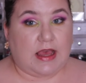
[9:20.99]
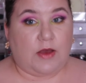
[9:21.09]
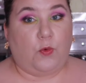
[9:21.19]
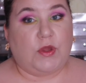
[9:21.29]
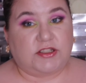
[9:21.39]

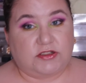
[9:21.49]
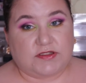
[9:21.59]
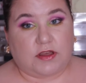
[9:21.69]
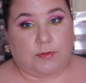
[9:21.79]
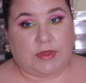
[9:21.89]

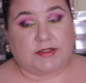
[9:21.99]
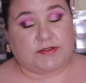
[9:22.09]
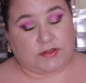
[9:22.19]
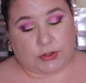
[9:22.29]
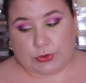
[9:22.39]
Winter's coming,
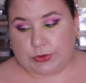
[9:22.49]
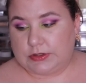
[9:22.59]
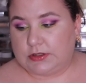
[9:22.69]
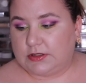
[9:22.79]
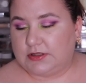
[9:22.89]
so
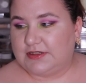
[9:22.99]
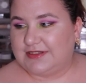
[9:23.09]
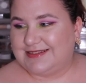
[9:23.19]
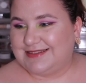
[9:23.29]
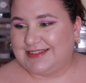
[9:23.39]

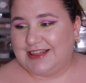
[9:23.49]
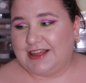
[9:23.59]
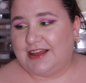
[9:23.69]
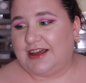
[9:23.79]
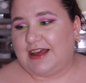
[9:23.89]

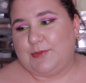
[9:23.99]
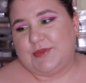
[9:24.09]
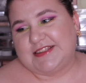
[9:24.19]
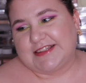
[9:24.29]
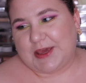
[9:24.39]
I
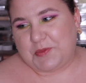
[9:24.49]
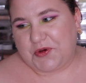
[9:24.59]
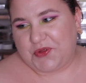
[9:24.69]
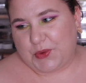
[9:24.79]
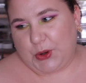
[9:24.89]
miss Game
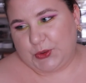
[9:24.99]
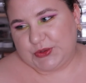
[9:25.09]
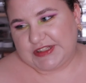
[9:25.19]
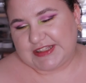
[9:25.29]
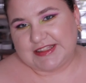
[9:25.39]
of
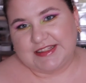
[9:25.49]
Thrones.